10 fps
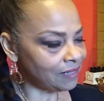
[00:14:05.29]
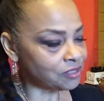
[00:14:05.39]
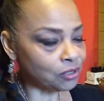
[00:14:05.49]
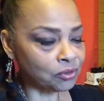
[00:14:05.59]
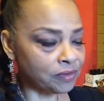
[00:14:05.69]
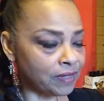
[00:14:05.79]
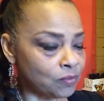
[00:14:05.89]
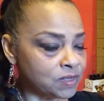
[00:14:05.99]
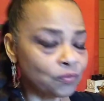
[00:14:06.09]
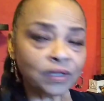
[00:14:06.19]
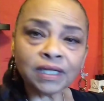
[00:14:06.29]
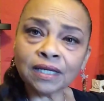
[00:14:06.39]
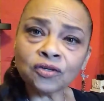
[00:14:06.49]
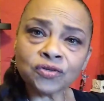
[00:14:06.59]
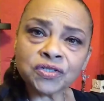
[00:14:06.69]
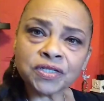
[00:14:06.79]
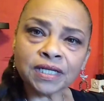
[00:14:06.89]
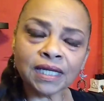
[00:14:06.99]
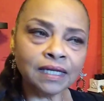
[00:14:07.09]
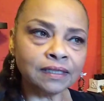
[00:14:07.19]
I told her that I was really
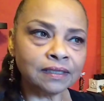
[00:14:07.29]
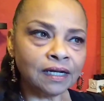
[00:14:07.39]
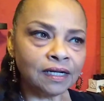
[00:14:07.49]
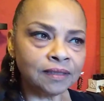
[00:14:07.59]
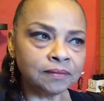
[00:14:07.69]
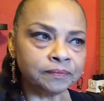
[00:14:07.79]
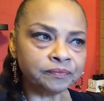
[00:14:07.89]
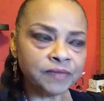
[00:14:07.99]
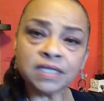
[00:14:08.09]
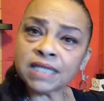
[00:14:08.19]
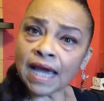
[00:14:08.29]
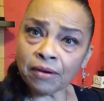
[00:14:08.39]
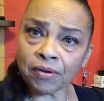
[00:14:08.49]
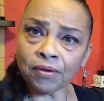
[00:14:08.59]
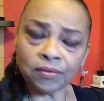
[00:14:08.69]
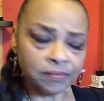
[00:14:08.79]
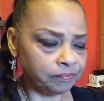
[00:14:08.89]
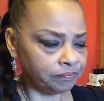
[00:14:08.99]
interested in tarot,